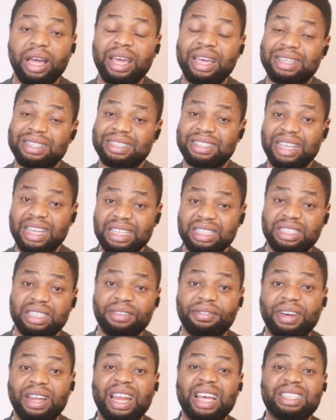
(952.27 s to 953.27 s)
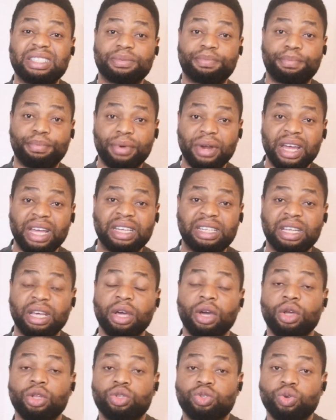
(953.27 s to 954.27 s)
extensive and has spread
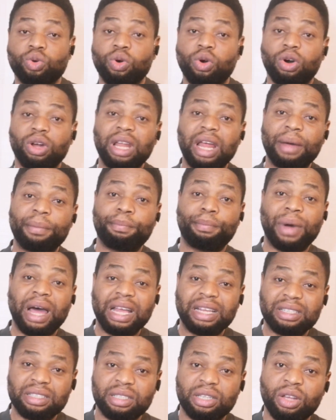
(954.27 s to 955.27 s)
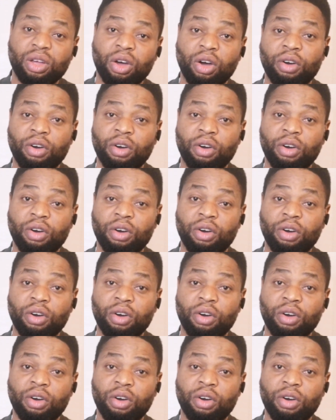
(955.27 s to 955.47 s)
to other parts